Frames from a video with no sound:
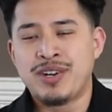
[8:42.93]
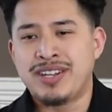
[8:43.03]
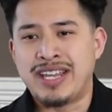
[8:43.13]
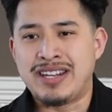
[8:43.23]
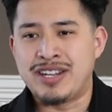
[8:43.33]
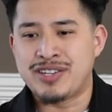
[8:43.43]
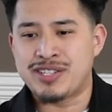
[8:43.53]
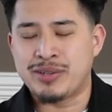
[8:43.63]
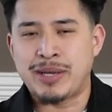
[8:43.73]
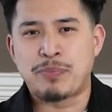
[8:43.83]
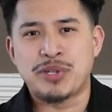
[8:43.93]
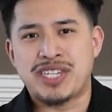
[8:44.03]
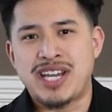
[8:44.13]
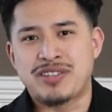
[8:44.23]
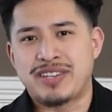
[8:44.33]
then there's still that
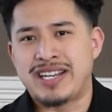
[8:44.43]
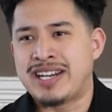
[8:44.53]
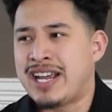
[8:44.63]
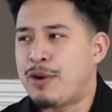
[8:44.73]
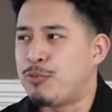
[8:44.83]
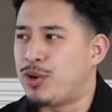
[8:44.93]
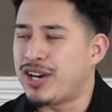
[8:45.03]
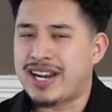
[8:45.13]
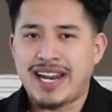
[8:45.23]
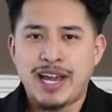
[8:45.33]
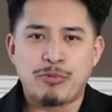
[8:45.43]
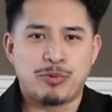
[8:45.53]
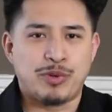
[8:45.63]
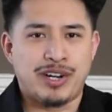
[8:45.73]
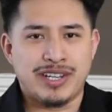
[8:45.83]
potential that one client will
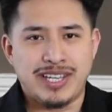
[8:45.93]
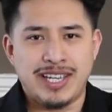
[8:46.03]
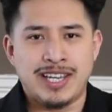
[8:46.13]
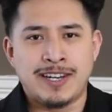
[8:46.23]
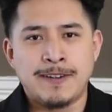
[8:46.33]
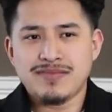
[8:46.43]
walk in